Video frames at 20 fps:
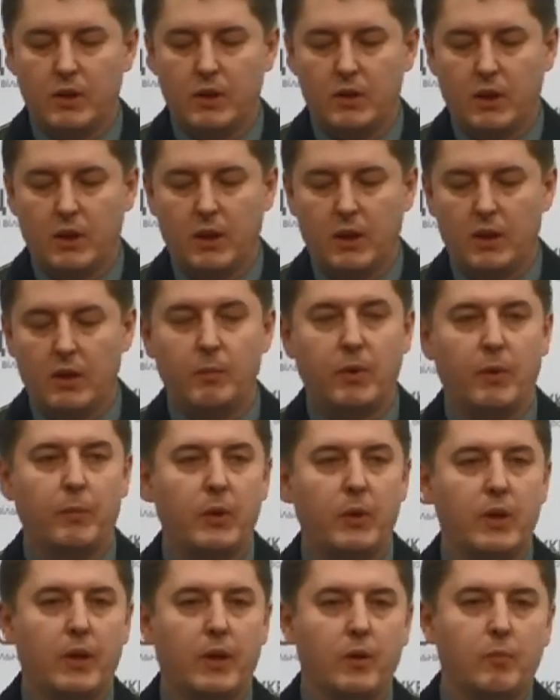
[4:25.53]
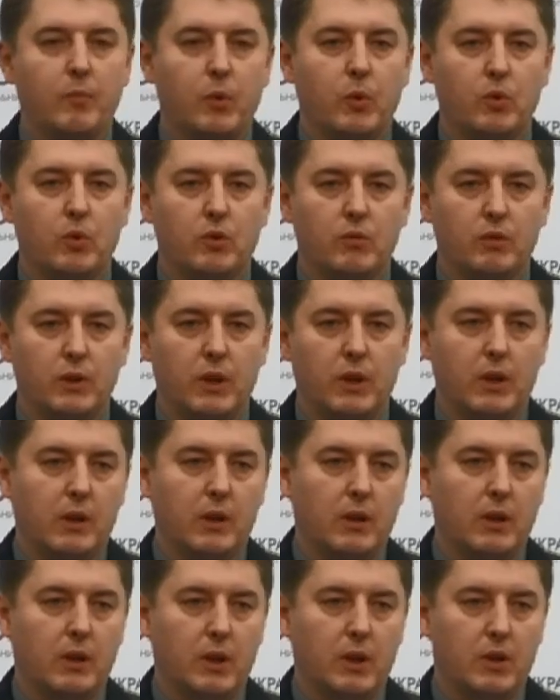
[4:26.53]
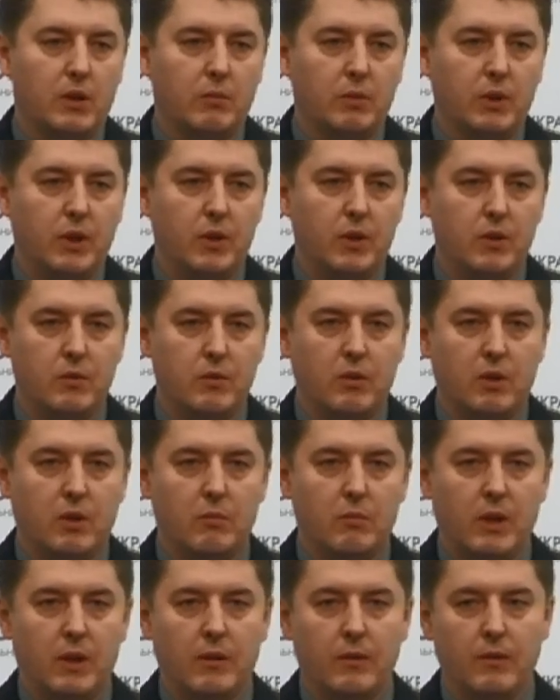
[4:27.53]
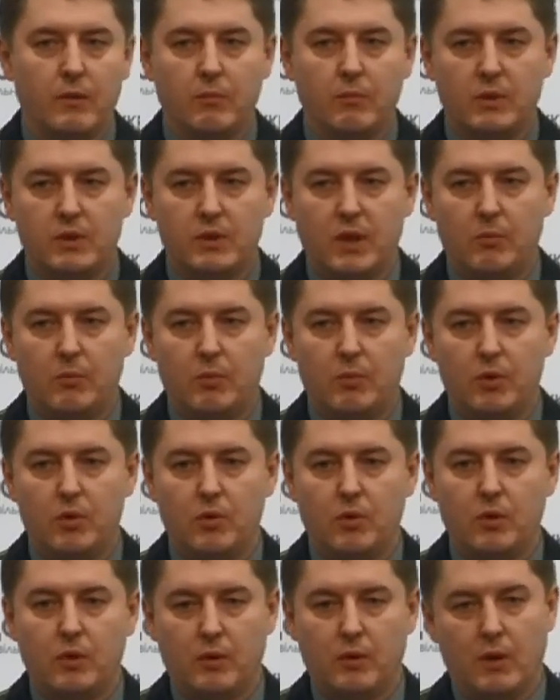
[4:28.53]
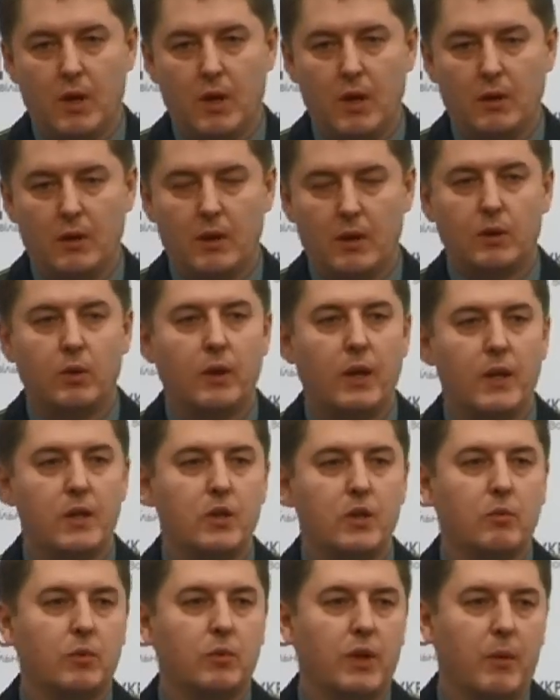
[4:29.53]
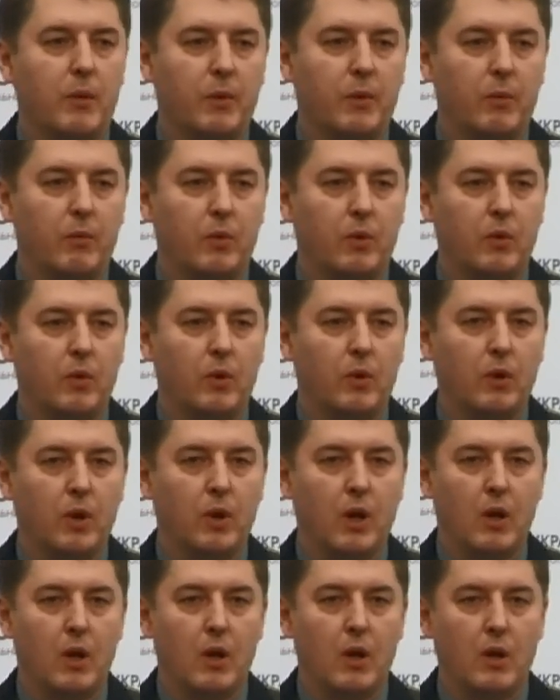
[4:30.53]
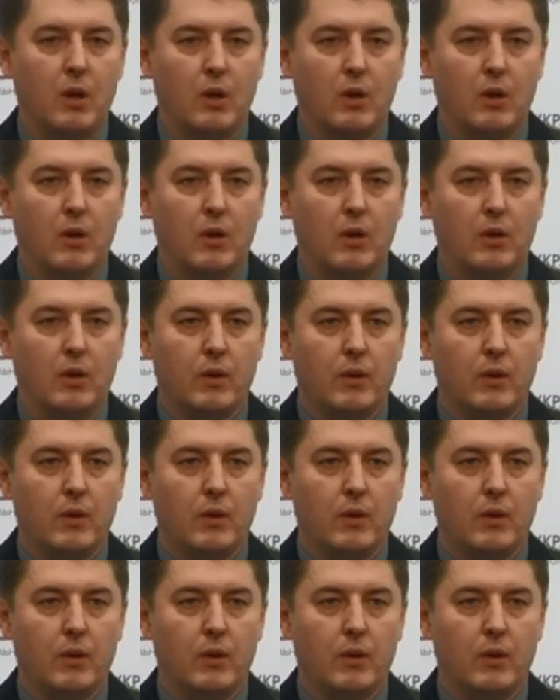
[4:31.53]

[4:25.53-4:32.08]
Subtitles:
the militants continue to violate ceasefire, and we know that in the Donetsk area,